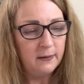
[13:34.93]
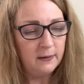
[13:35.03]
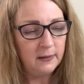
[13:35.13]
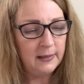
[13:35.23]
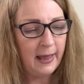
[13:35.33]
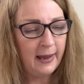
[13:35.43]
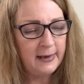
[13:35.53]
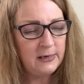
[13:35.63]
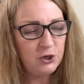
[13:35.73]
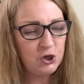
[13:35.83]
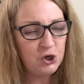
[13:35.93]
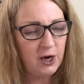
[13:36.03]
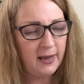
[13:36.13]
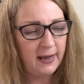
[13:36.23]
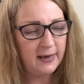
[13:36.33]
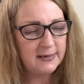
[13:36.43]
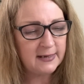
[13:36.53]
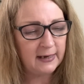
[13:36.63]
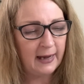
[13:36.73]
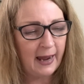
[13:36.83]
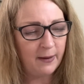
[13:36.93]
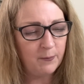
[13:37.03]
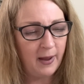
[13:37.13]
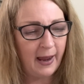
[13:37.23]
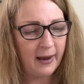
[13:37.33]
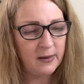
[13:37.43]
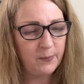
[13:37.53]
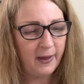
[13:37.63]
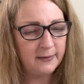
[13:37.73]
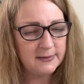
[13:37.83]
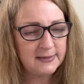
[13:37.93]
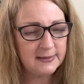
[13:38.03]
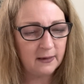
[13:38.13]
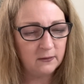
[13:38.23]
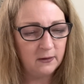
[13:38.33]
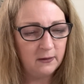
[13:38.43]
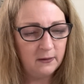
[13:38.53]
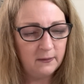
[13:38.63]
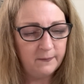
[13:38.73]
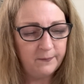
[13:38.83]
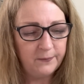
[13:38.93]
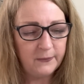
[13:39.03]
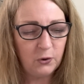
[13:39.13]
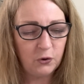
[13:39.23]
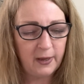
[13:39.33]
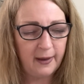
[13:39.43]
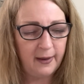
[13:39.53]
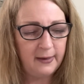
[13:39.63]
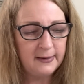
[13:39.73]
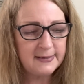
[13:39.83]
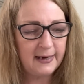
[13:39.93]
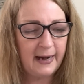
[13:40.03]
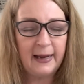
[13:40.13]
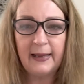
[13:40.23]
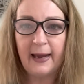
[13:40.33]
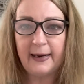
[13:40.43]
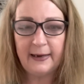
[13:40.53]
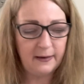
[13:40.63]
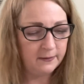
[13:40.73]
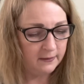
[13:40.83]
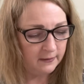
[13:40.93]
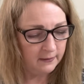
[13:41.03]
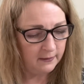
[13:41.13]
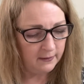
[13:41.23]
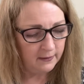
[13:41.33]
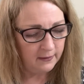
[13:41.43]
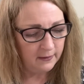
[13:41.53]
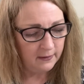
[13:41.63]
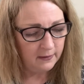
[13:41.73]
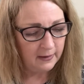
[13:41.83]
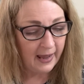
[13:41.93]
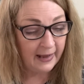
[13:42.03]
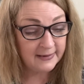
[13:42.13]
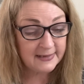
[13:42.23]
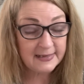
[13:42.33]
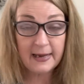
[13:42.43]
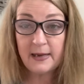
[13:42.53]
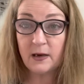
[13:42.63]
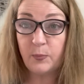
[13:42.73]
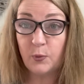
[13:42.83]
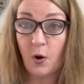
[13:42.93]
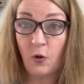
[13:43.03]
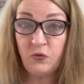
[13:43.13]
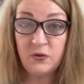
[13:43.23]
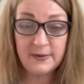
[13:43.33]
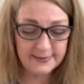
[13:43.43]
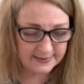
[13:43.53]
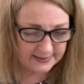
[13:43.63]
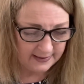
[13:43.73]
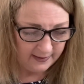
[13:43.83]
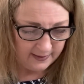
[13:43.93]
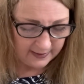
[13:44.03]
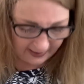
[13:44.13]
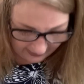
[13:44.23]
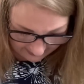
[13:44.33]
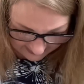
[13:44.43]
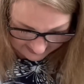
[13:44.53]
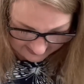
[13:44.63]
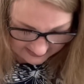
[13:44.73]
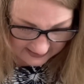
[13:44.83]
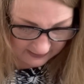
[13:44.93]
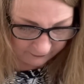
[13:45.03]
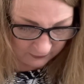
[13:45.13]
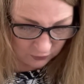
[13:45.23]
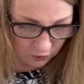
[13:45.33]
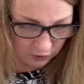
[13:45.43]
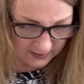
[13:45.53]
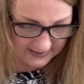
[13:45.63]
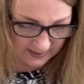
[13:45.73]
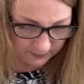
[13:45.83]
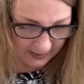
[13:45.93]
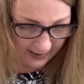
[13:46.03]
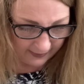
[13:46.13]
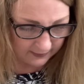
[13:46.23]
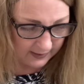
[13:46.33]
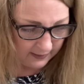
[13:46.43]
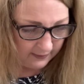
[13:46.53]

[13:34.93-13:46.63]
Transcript: Line Shade Glam Eye Pencil. Okay, is it an eyeliner? Antique Bronze. Get in, is this a different colour to black?